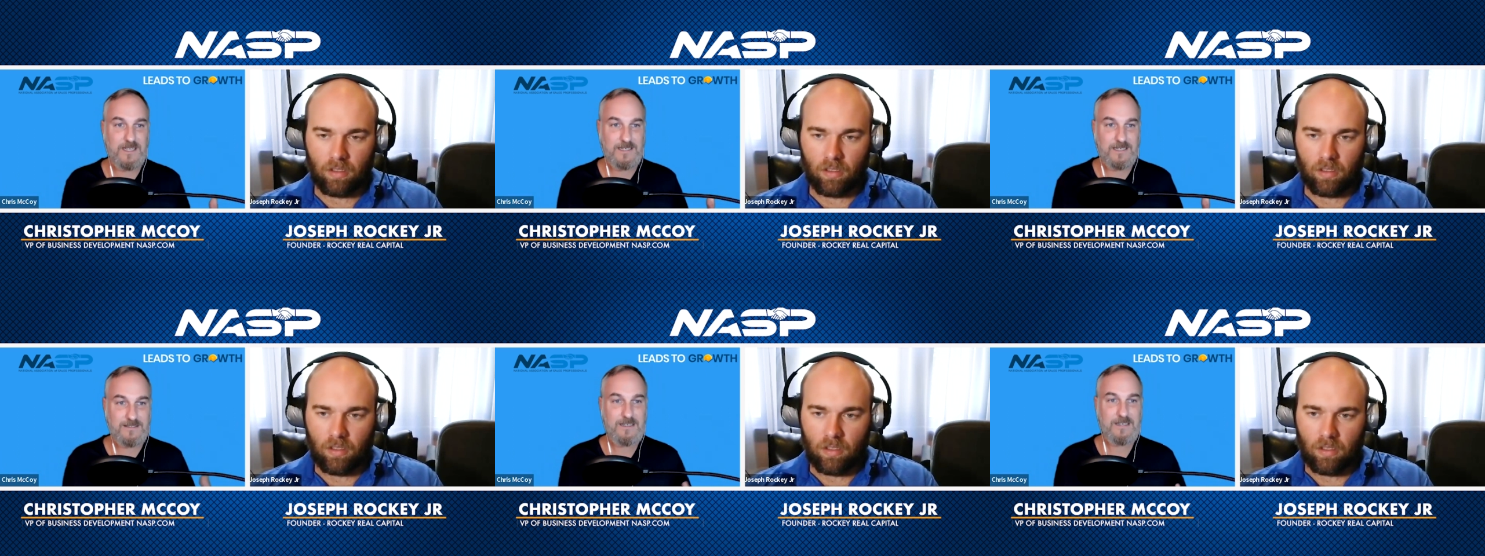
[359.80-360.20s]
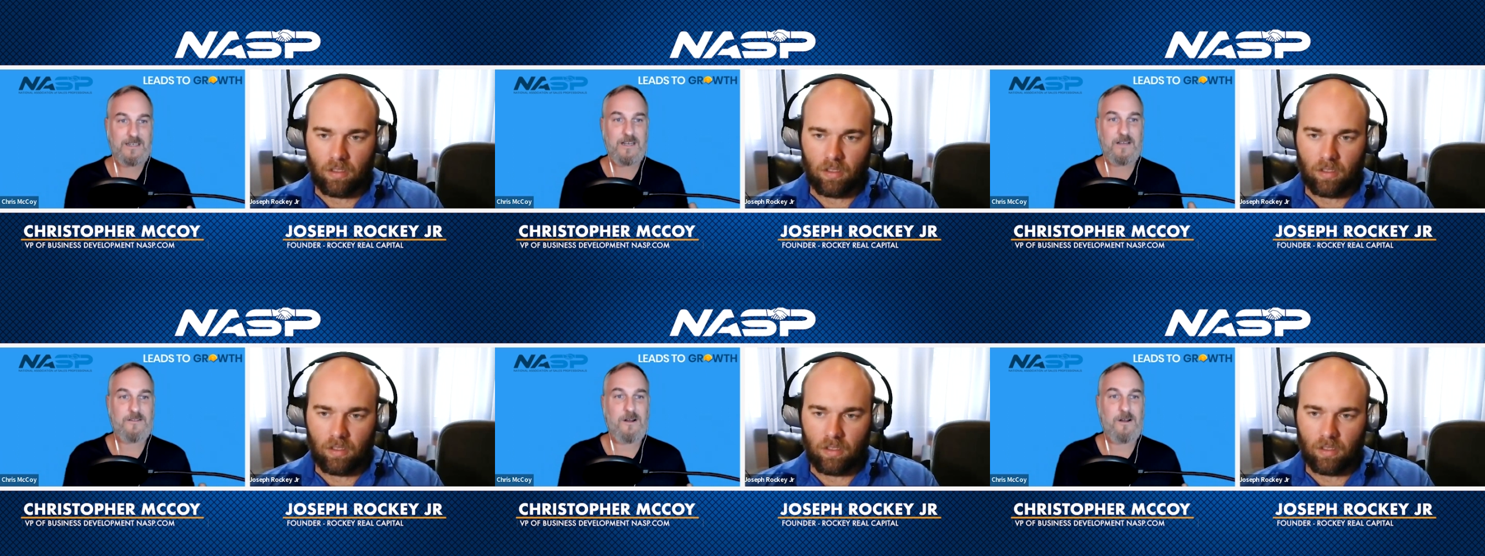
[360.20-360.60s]
Speaker 1: things,
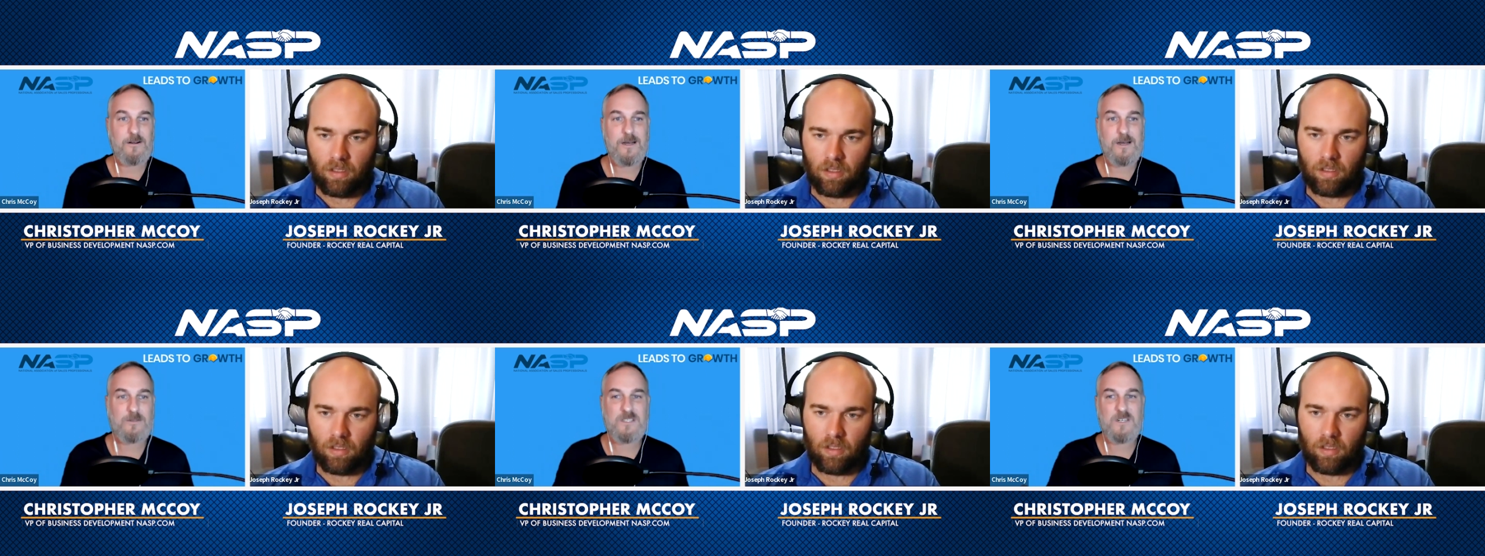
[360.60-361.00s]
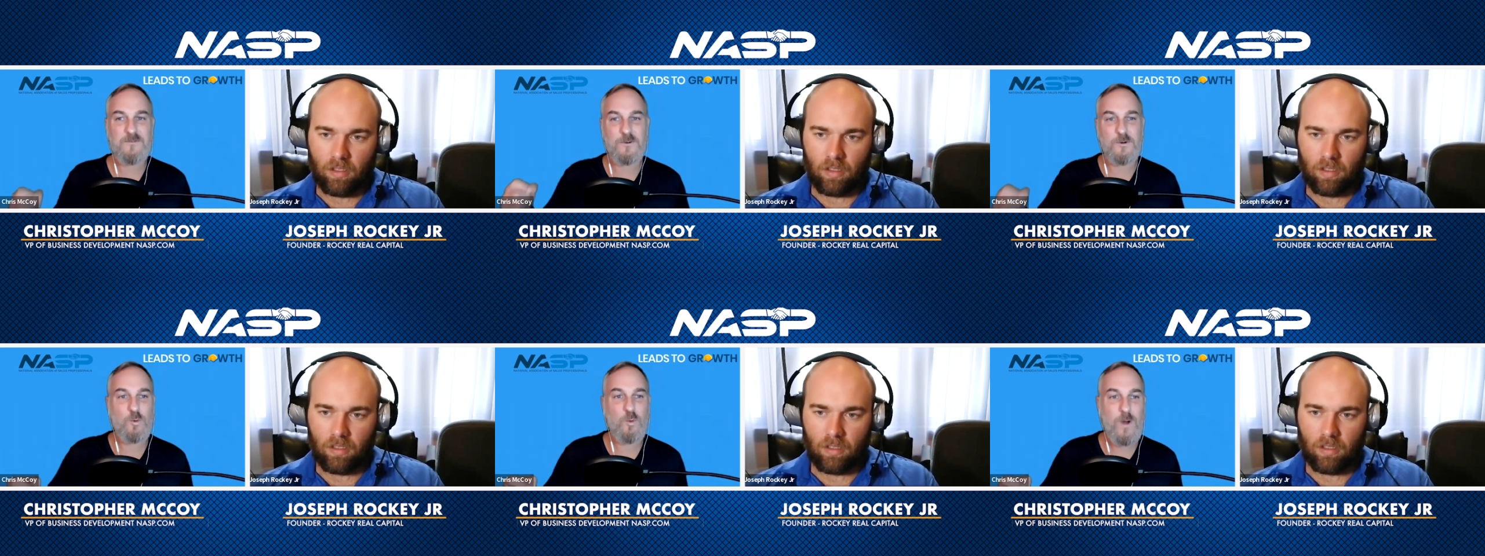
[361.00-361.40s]
there are now
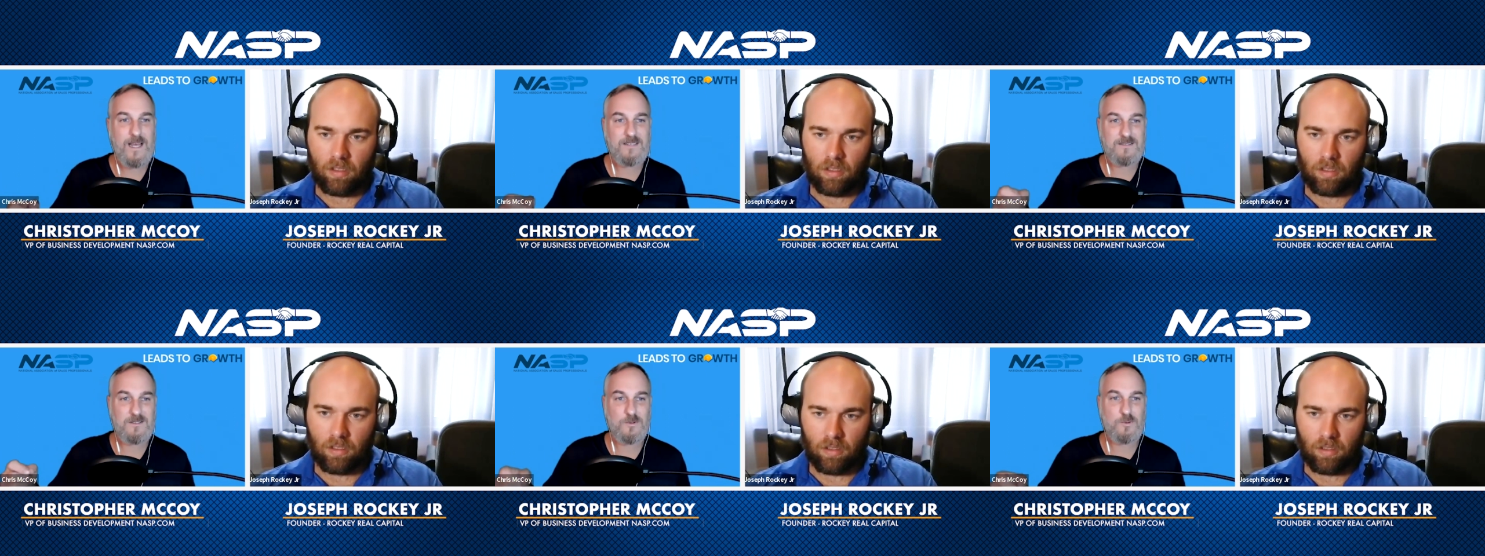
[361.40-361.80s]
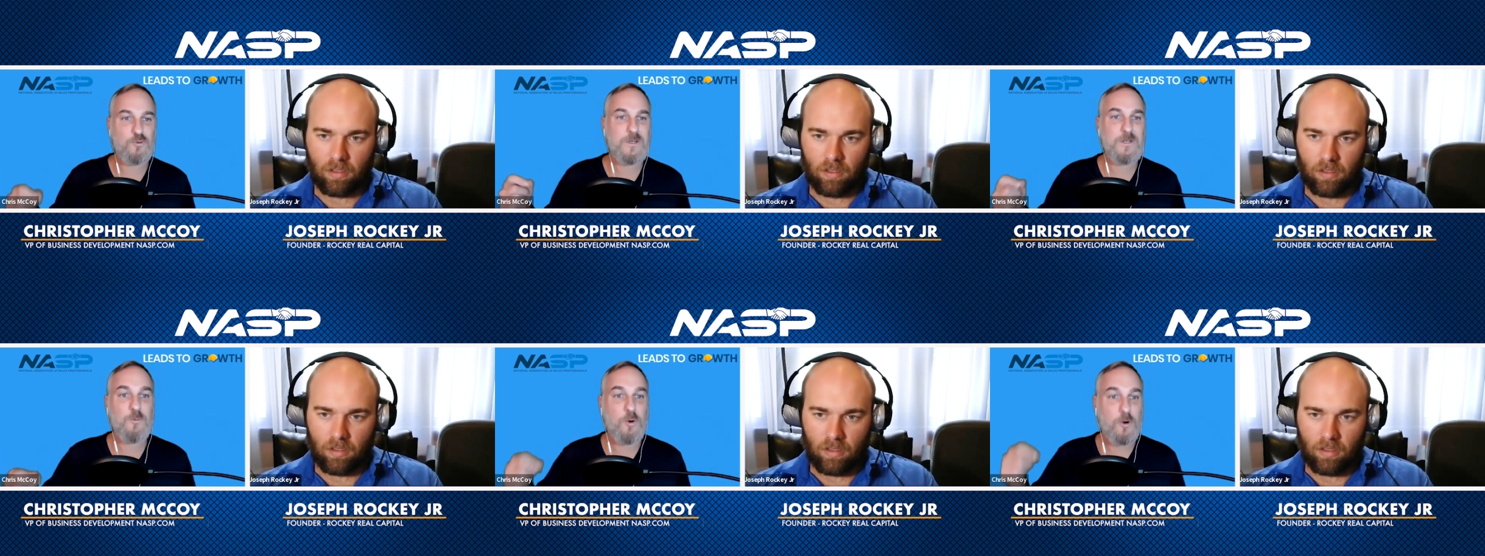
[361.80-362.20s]
different ways to
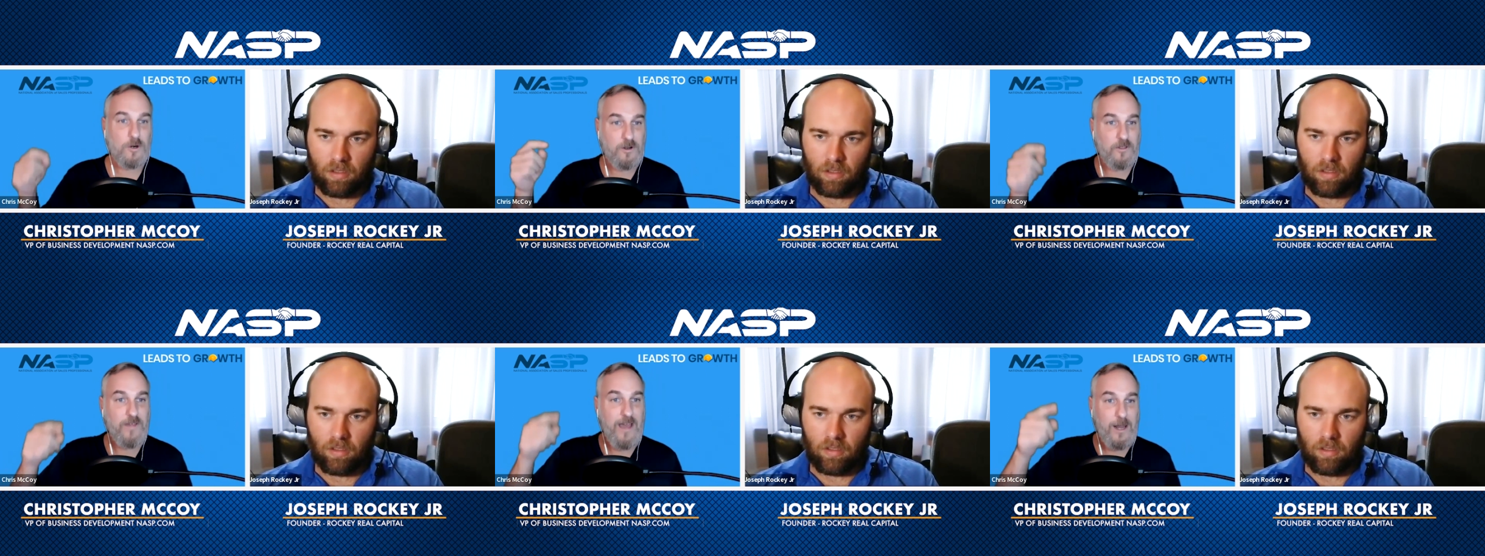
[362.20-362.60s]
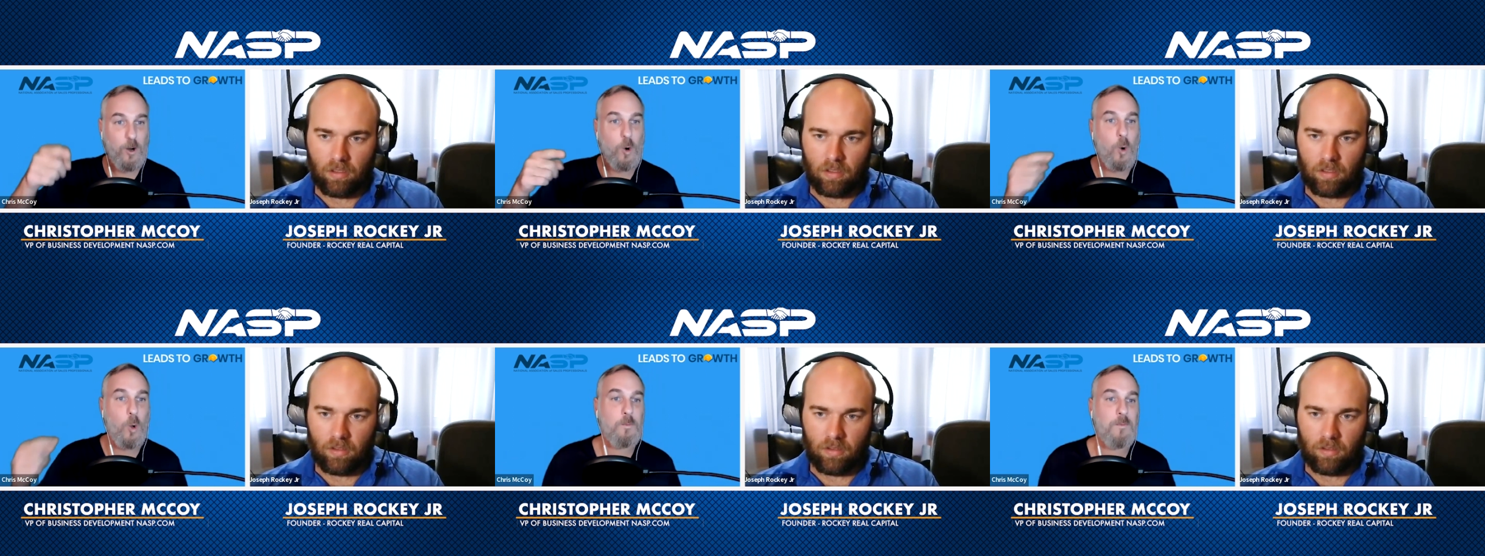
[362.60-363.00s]
rework that
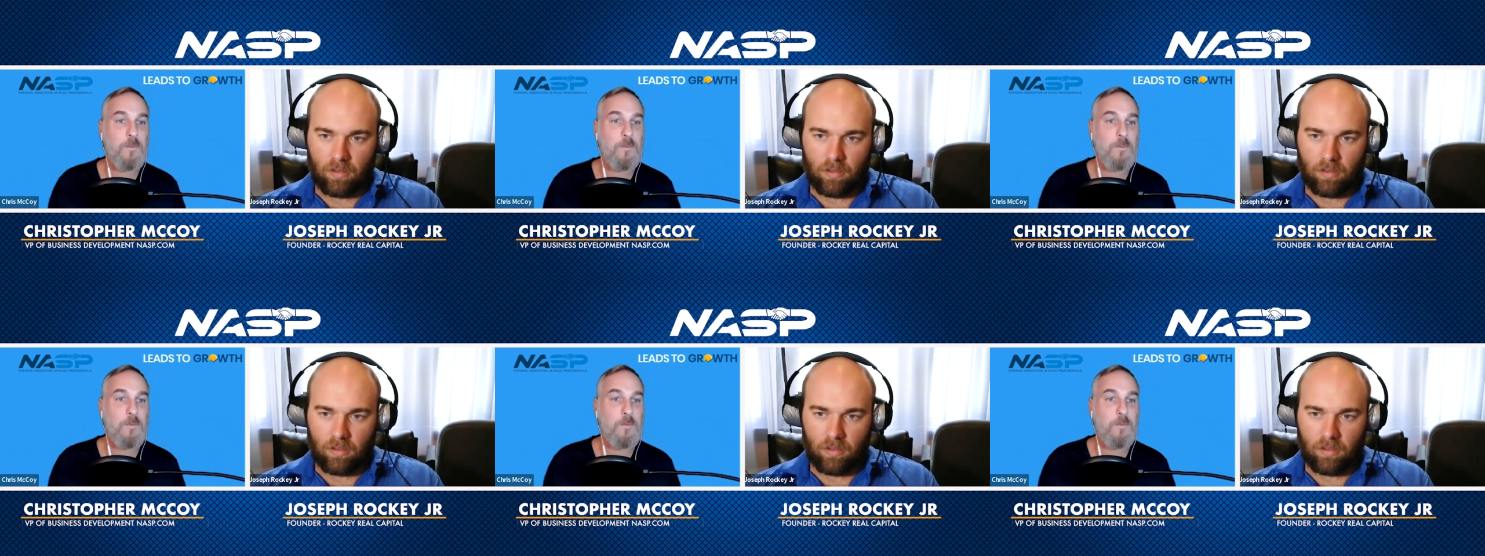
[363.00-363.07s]
old